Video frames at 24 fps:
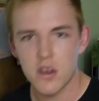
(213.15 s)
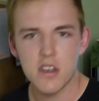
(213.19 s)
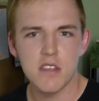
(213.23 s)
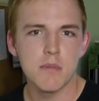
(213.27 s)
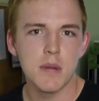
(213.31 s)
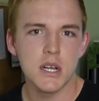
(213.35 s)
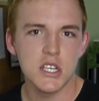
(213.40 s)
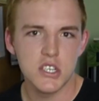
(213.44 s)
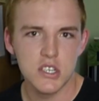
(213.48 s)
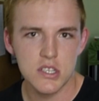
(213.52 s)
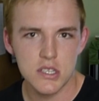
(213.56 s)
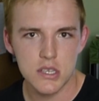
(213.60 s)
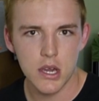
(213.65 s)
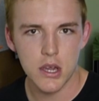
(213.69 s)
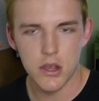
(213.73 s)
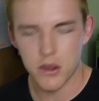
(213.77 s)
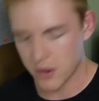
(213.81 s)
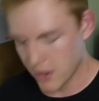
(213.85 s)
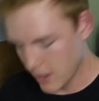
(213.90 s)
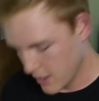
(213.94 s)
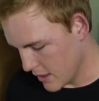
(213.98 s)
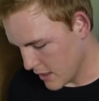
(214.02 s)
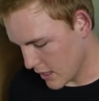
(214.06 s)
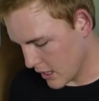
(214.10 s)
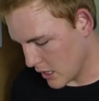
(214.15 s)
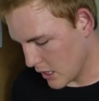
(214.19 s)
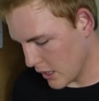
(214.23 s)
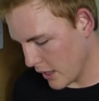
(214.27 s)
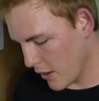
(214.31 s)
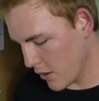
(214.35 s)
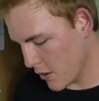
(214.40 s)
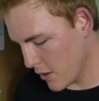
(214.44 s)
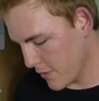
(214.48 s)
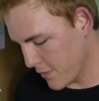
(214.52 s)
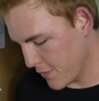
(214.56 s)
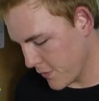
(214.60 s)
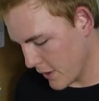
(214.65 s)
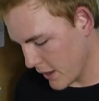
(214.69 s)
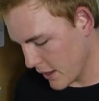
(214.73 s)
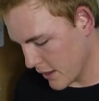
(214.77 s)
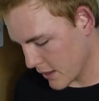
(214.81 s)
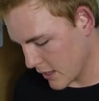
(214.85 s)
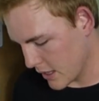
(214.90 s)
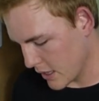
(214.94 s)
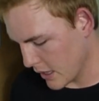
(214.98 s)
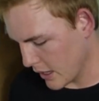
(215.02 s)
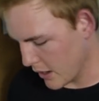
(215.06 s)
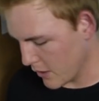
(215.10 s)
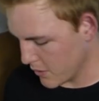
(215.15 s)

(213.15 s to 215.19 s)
Not as much as you. And Clary Fairchild.